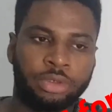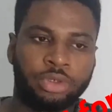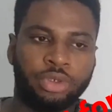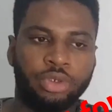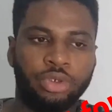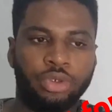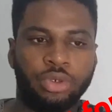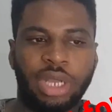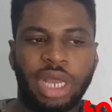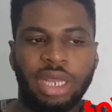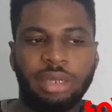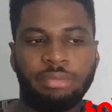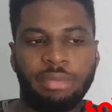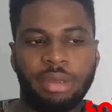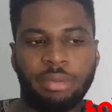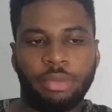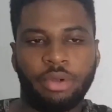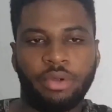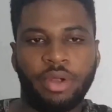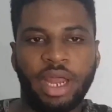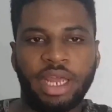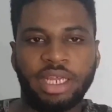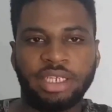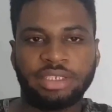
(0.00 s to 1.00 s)
So you can
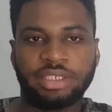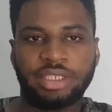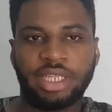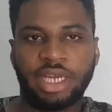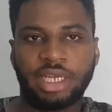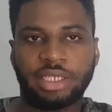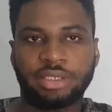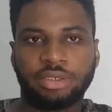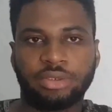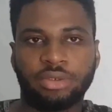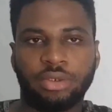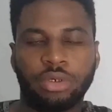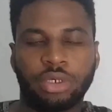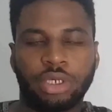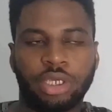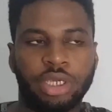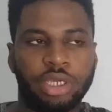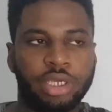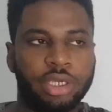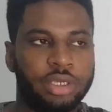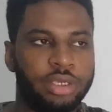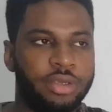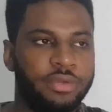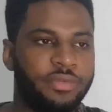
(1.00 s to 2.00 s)
memorize that,
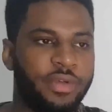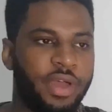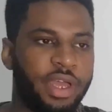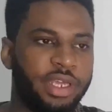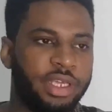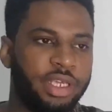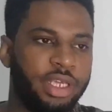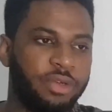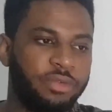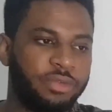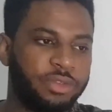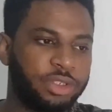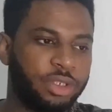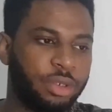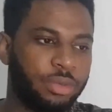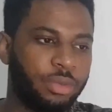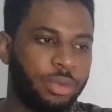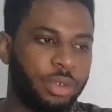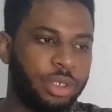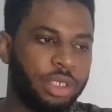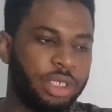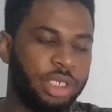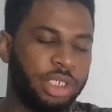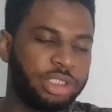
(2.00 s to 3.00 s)
okay, if I give
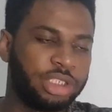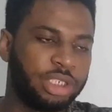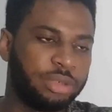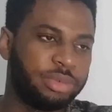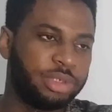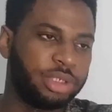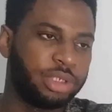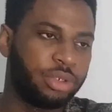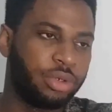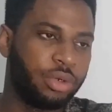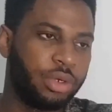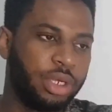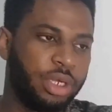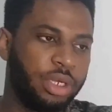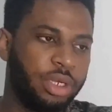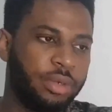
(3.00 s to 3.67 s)
someone HIV